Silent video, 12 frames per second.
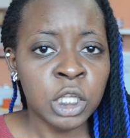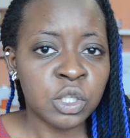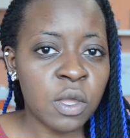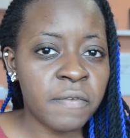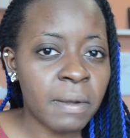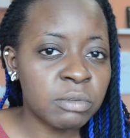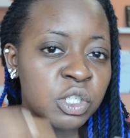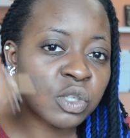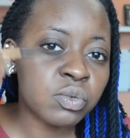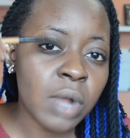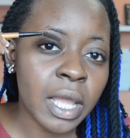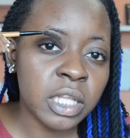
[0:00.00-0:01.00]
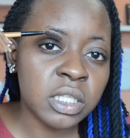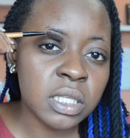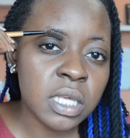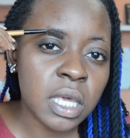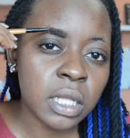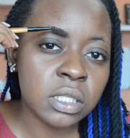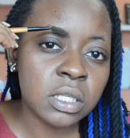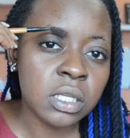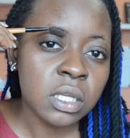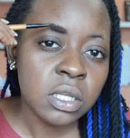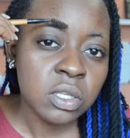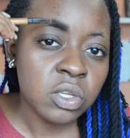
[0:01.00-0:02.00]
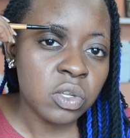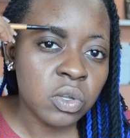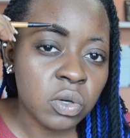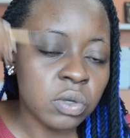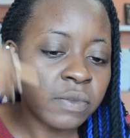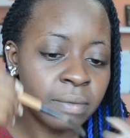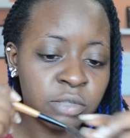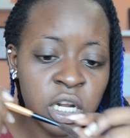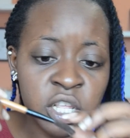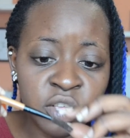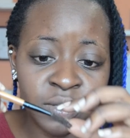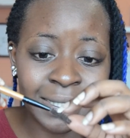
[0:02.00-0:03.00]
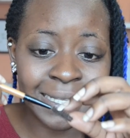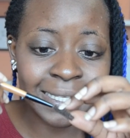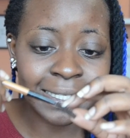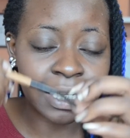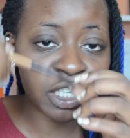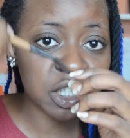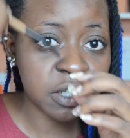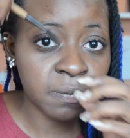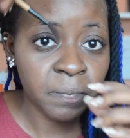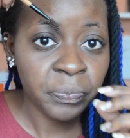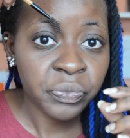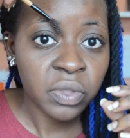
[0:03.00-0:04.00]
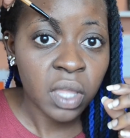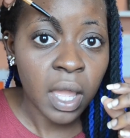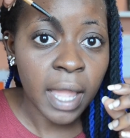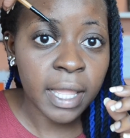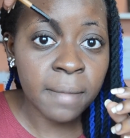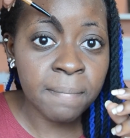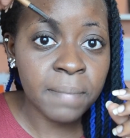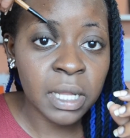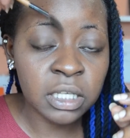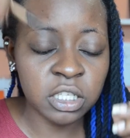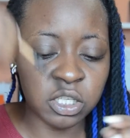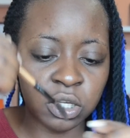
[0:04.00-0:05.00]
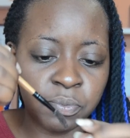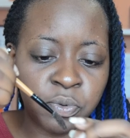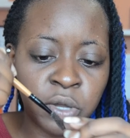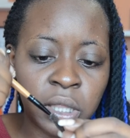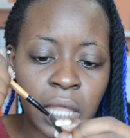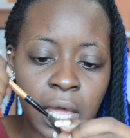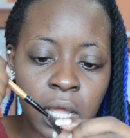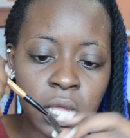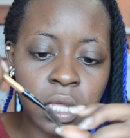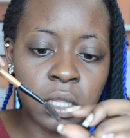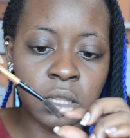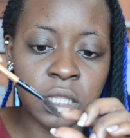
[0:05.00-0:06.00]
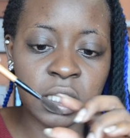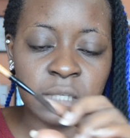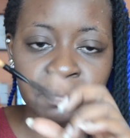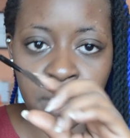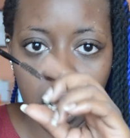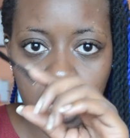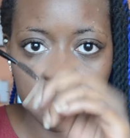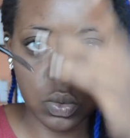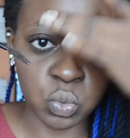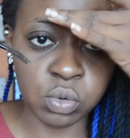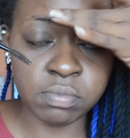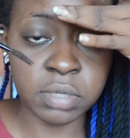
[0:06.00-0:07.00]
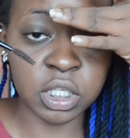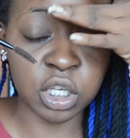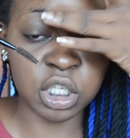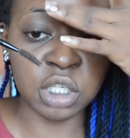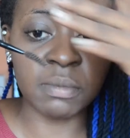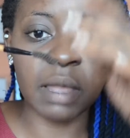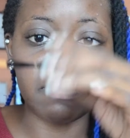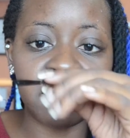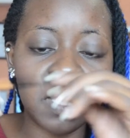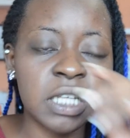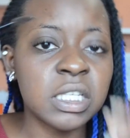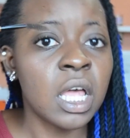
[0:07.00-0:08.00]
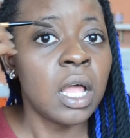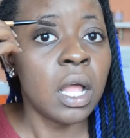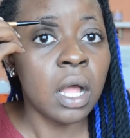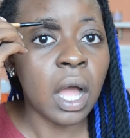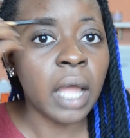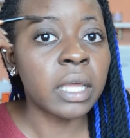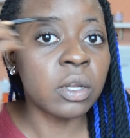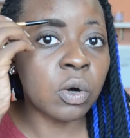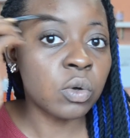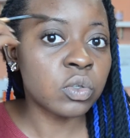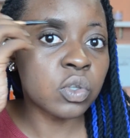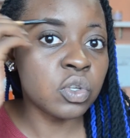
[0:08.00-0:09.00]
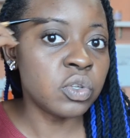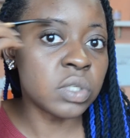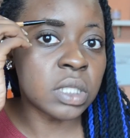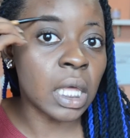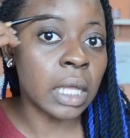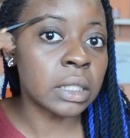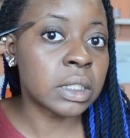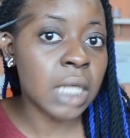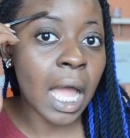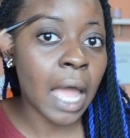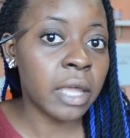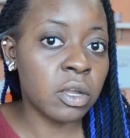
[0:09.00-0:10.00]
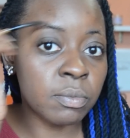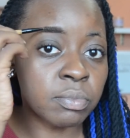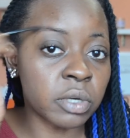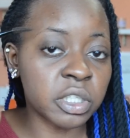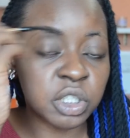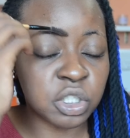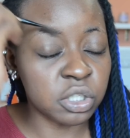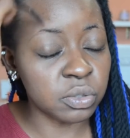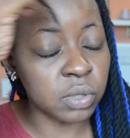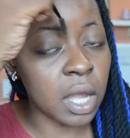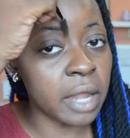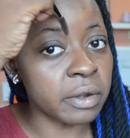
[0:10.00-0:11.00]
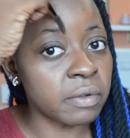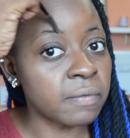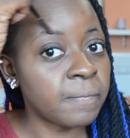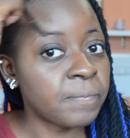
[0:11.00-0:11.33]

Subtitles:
So if I'm trying to get, if I'm trying to use this section, I can bend it to the point that this part won't be touching my face. I can also use the entire brush to kind of